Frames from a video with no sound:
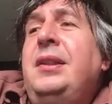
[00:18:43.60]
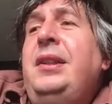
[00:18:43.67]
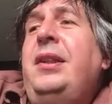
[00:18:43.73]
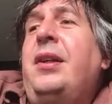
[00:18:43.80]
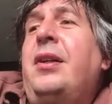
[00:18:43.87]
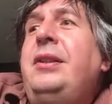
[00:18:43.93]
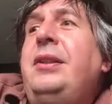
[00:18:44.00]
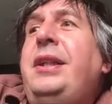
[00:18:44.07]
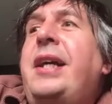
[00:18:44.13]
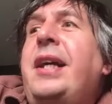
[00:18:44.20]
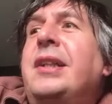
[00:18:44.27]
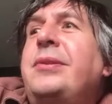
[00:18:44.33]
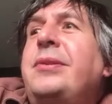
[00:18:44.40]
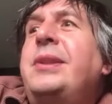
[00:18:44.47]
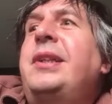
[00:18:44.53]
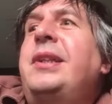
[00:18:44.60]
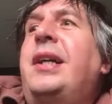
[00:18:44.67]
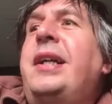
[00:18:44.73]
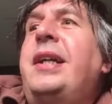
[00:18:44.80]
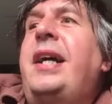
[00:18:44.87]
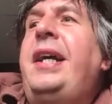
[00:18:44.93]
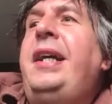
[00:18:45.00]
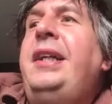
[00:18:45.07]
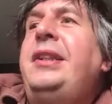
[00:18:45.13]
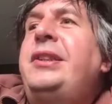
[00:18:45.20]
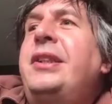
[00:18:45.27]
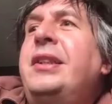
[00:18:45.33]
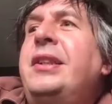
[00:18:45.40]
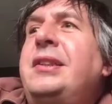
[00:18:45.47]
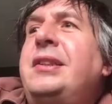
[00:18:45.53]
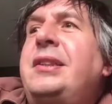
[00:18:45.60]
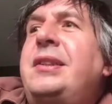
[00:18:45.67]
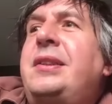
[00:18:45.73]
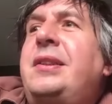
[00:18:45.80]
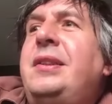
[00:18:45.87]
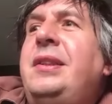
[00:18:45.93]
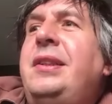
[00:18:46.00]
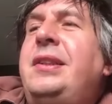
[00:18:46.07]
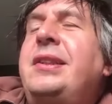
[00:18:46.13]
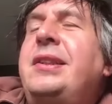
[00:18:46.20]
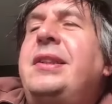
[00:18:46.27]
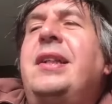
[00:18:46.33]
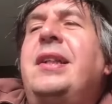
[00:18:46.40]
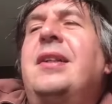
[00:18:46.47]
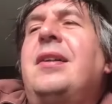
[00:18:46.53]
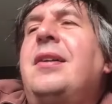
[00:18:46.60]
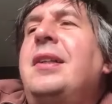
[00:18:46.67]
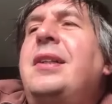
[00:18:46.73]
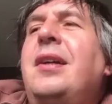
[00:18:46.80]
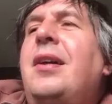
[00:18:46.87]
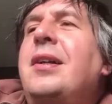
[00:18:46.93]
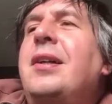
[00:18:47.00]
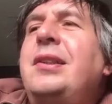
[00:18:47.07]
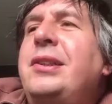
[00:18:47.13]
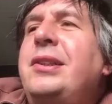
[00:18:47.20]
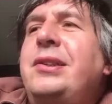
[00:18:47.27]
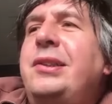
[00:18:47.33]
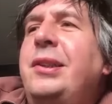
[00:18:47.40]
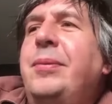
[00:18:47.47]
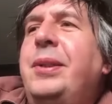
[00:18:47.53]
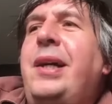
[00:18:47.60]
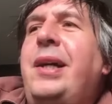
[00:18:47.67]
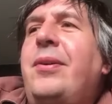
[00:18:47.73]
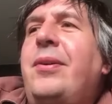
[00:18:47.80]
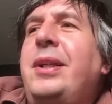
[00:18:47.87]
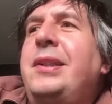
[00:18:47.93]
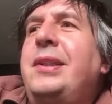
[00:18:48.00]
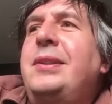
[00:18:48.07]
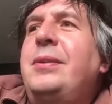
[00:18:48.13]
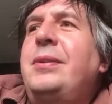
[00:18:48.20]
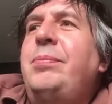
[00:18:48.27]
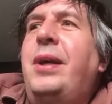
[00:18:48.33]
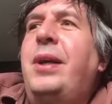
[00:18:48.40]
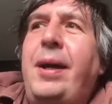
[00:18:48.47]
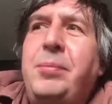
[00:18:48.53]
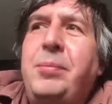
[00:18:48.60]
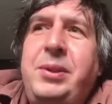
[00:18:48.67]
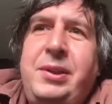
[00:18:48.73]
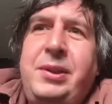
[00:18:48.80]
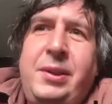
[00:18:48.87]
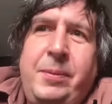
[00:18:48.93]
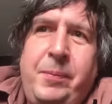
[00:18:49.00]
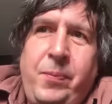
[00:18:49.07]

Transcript: You get to a certain age, and you just think, I can just do without this, perhaps.